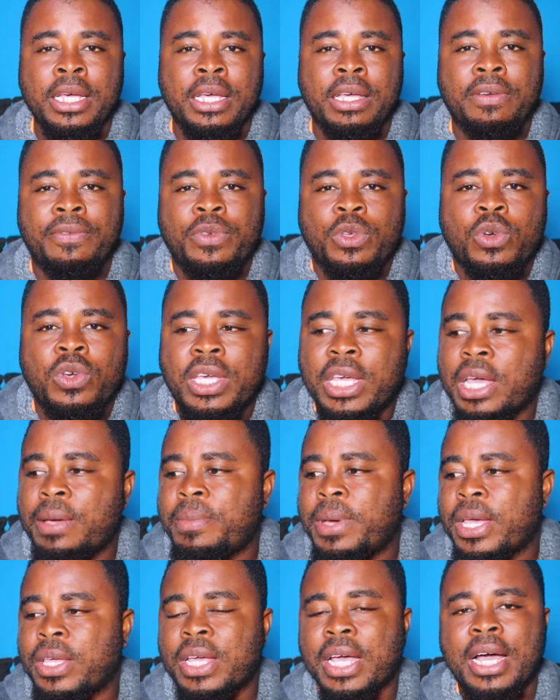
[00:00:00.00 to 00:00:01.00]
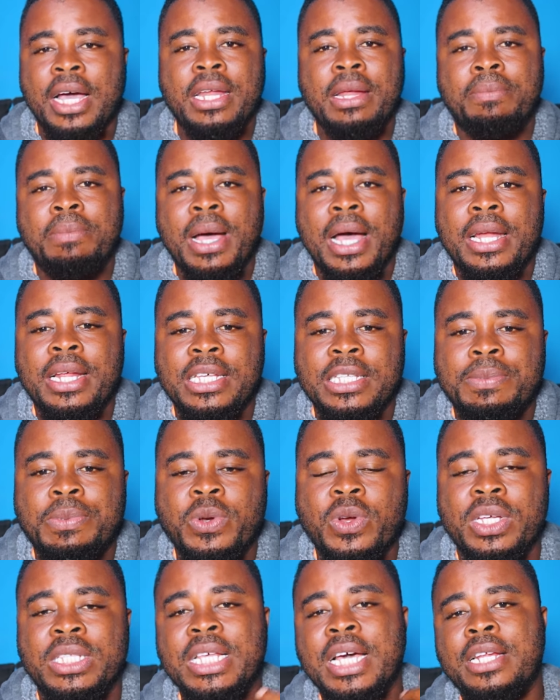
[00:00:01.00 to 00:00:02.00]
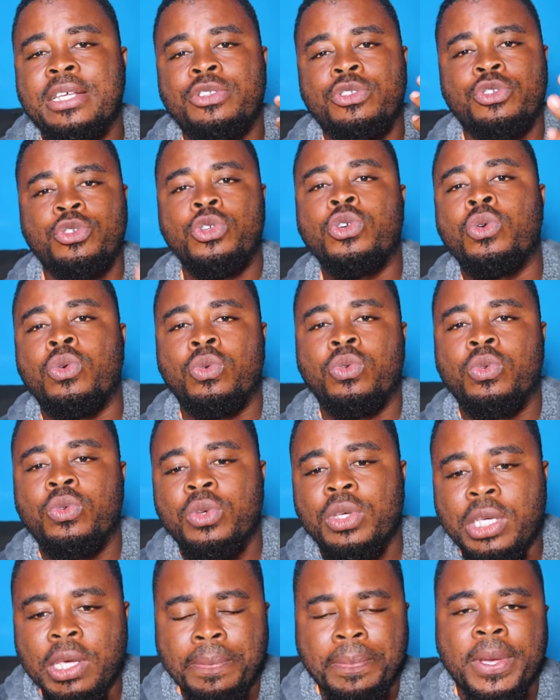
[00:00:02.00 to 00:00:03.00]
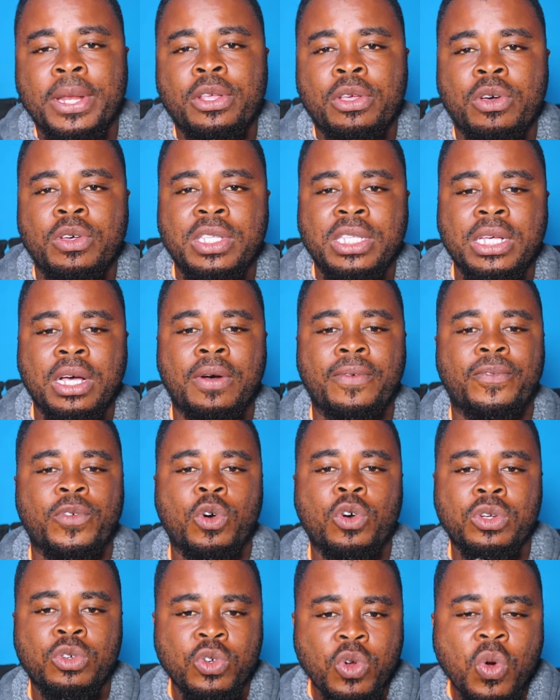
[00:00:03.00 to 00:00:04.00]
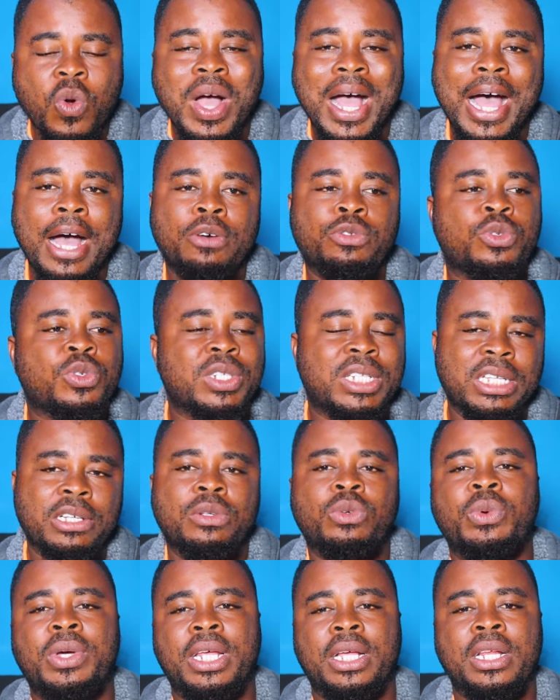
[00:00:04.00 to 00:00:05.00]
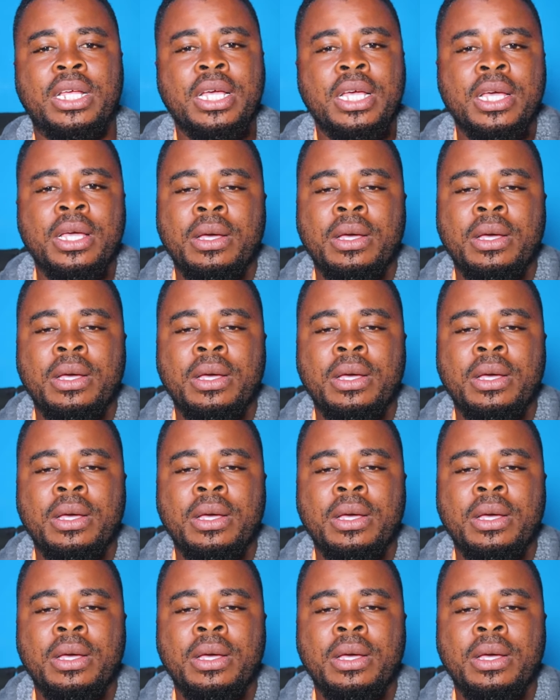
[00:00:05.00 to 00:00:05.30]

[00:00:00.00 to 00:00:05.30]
If you came and you had a bad experience, that is you. Keep it yourself or know how to deal with it.